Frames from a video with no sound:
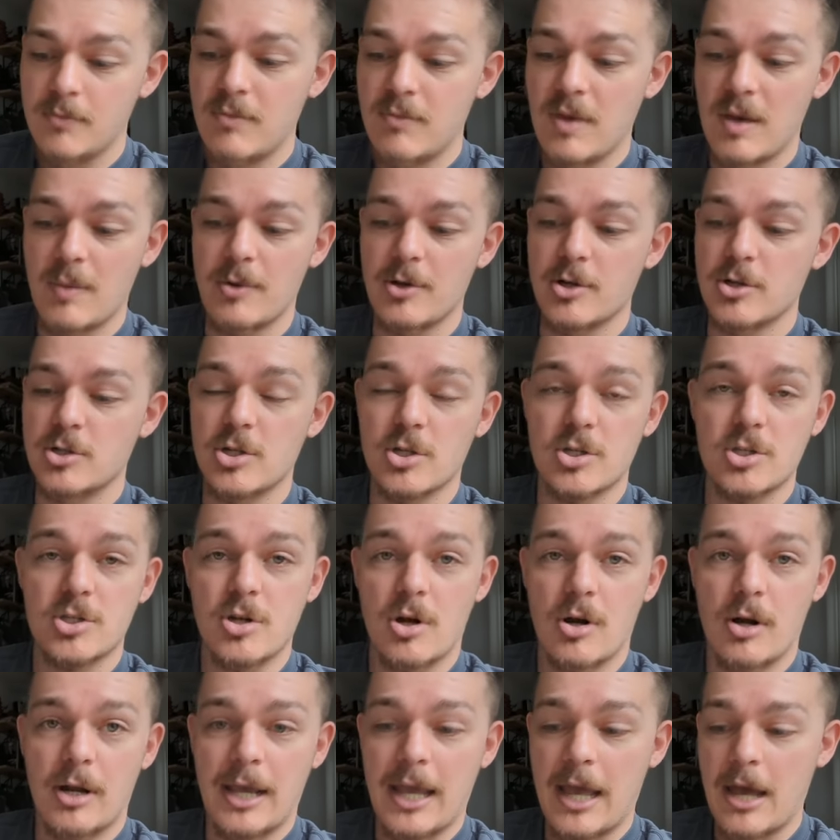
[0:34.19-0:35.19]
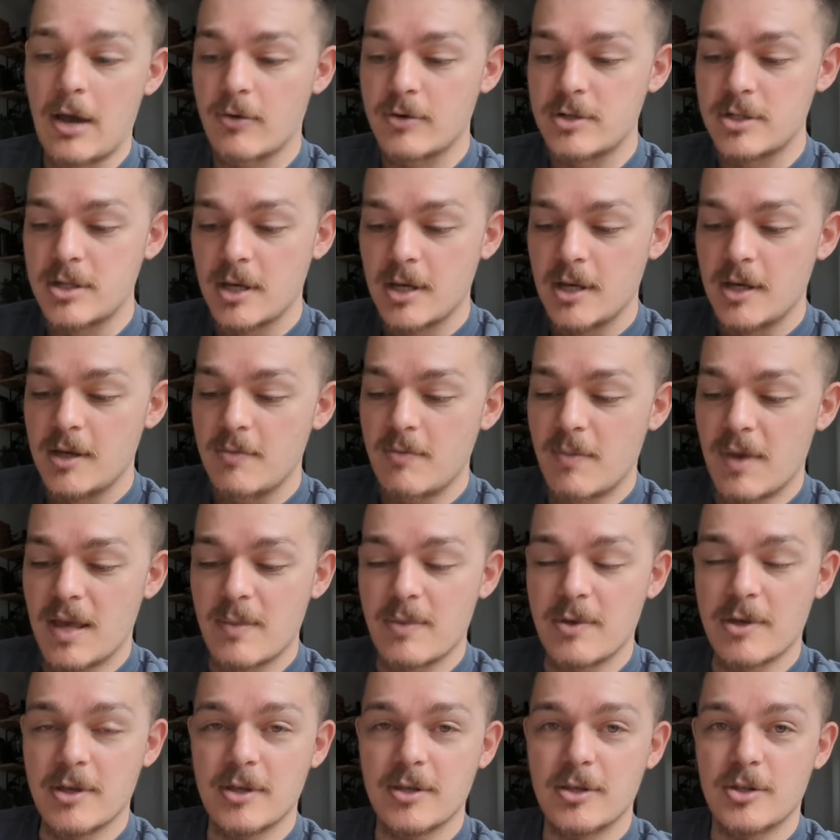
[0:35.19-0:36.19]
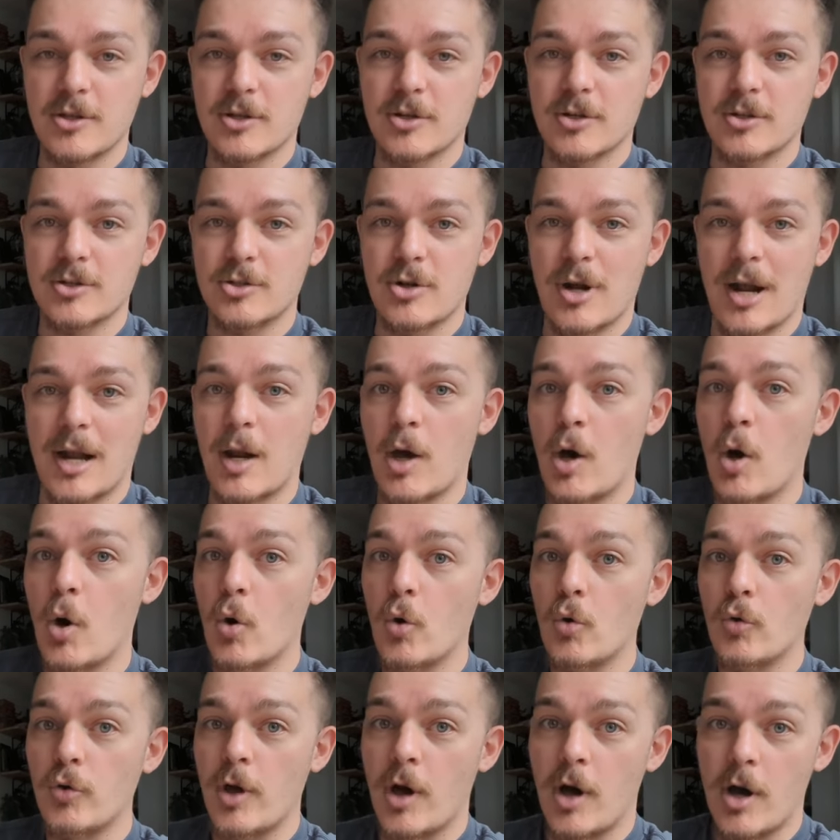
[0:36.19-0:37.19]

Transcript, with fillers: Maybe you're just starting out. Maybe you're trying to hold